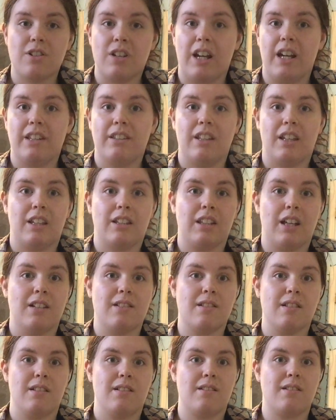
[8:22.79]
I think
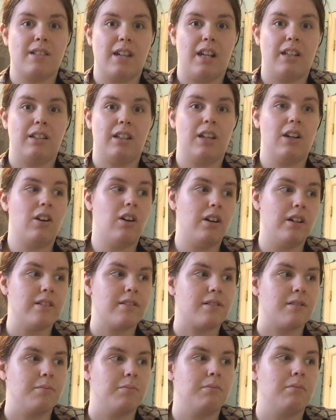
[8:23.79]
that's insanely
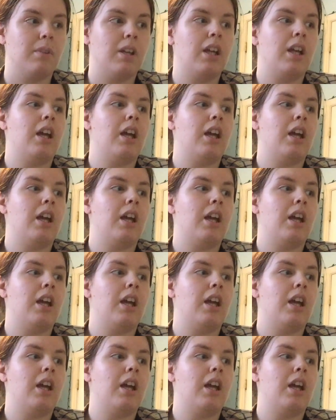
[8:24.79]
awesome.